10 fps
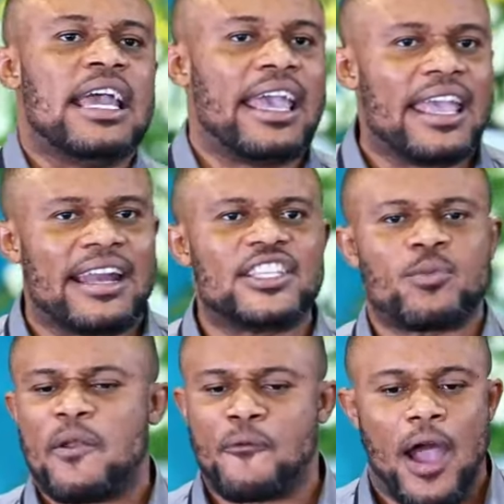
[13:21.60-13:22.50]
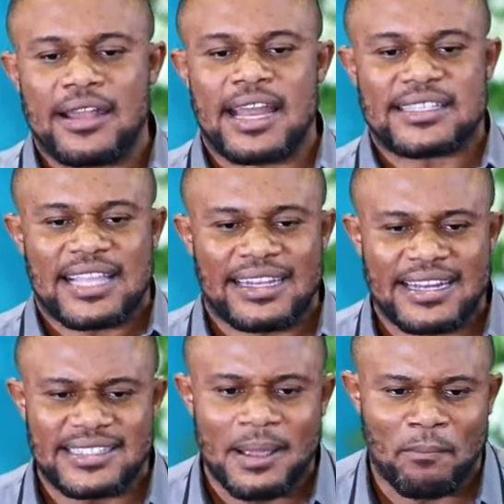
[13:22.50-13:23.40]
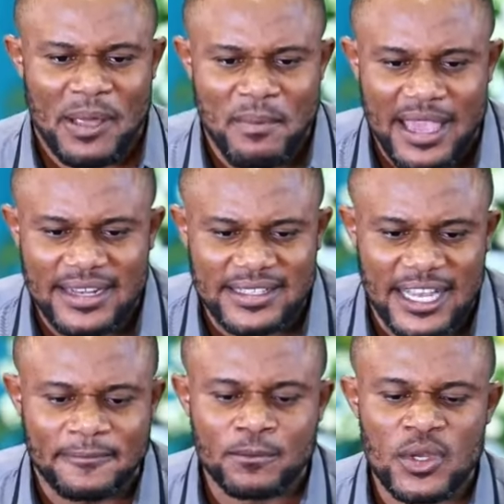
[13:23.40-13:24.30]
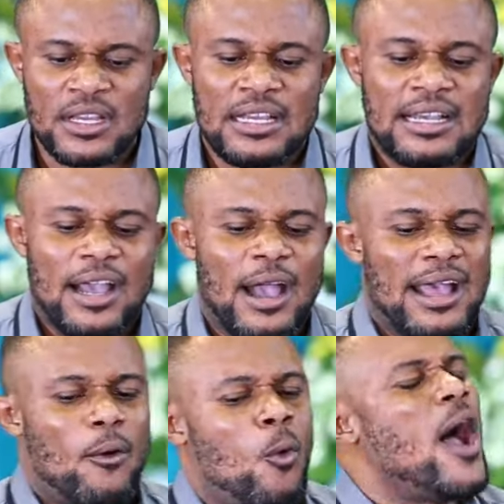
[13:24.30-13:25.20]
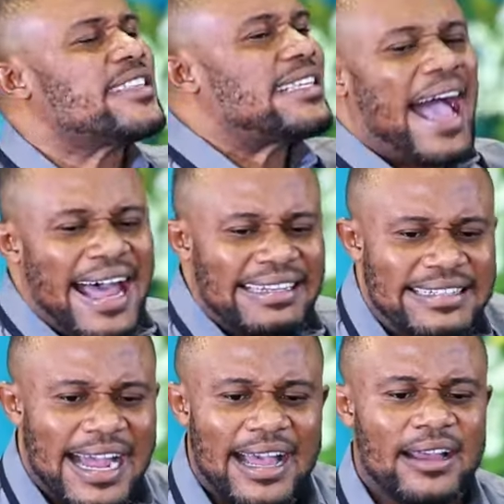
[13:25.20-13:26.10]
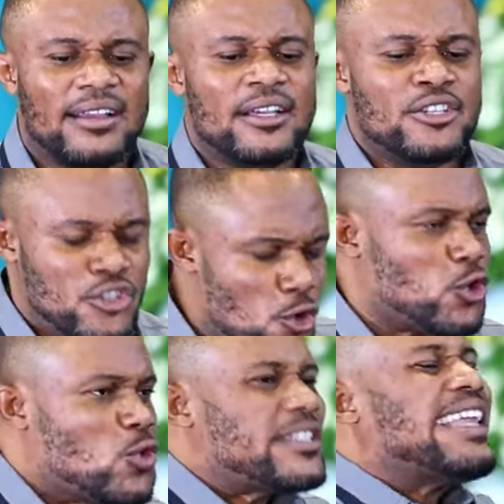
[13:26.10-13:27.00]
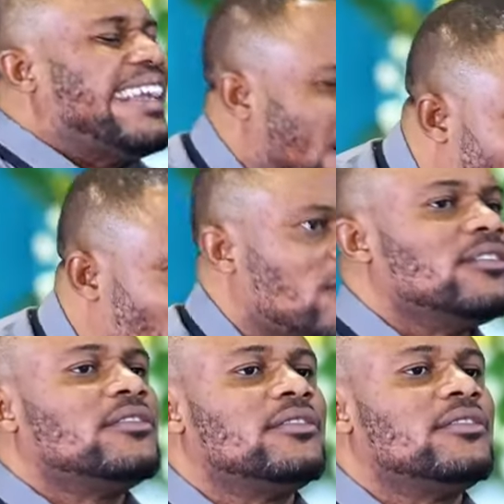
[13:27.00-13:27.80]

The English word for understanding simply means uh, what's under you to stand on.